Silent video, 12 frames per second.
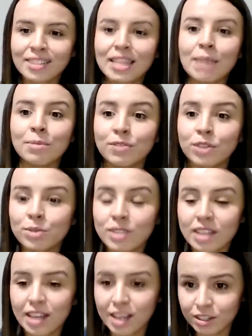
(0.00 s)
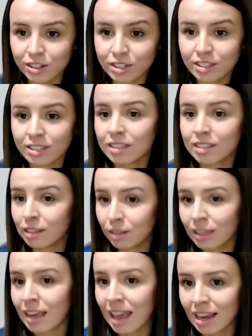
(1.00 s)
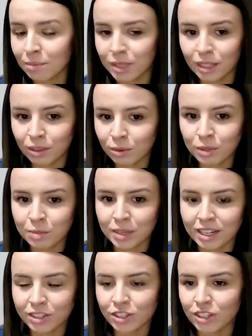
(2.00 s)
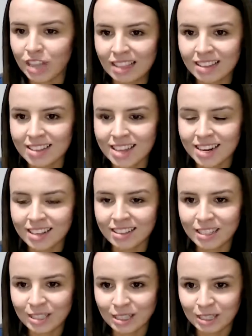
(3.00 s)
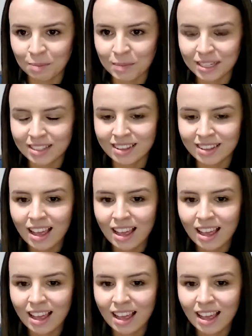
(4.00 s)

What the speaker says: Some of those layers could be nationality and ethnicity, but